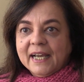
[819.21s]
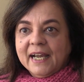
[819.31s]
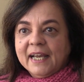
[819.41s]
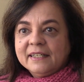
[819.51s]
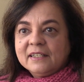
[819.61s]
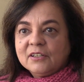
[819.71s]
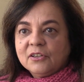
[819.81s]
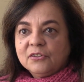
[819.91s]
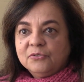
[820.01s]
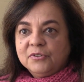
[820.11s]
And
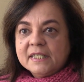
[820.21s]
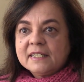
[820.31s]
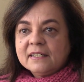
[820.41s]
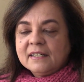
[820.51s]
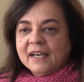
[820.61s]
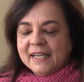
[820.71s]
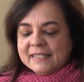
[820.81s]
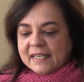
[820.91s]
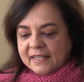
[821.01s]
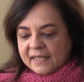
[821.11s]
the reason I
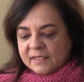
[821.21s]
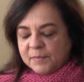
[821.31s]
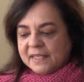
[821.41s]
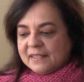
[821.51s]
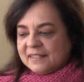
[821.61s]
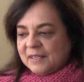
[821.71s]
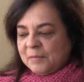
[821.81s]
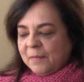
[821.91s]
say that is because